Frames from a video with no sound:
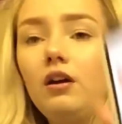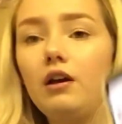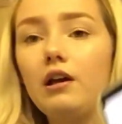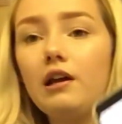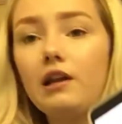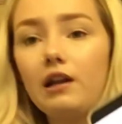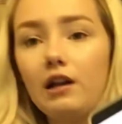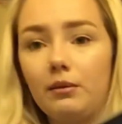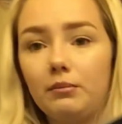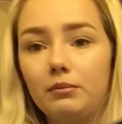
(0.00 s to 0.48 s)

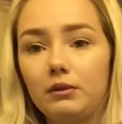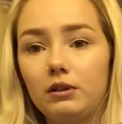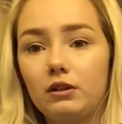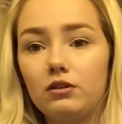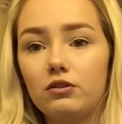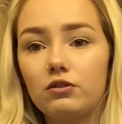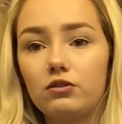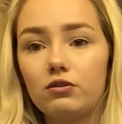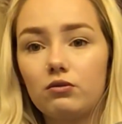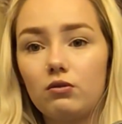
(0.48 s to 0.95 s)
and I'm
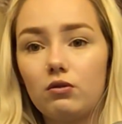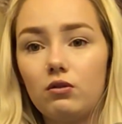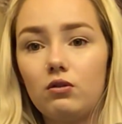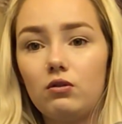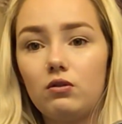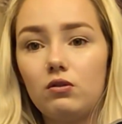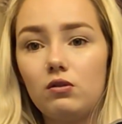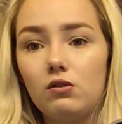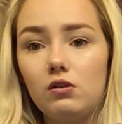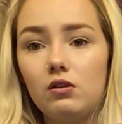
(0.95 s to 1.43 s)
gonna
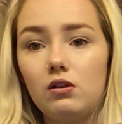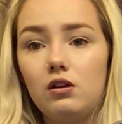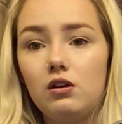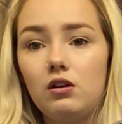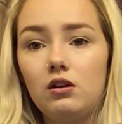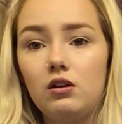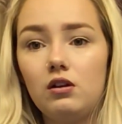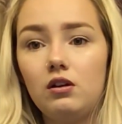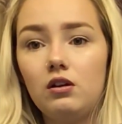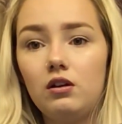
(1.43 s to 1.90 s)
scroll
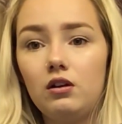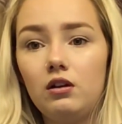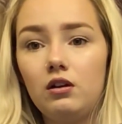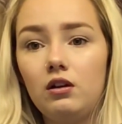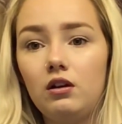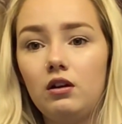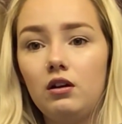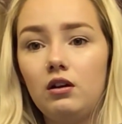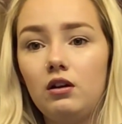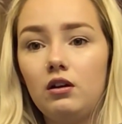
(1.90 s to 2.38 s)

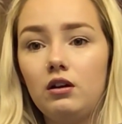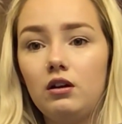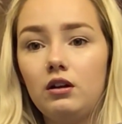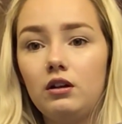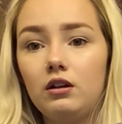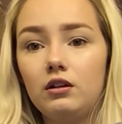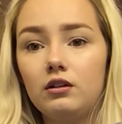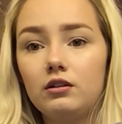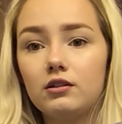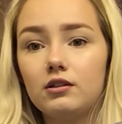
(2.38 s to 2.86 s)

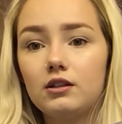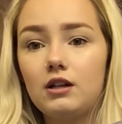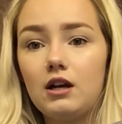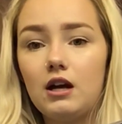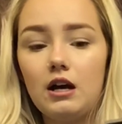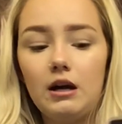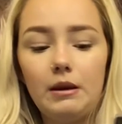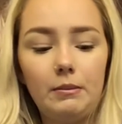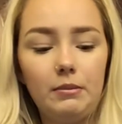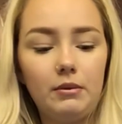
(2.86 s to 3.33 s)
and
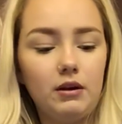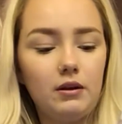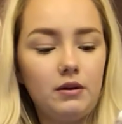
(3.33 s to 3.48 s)
stop.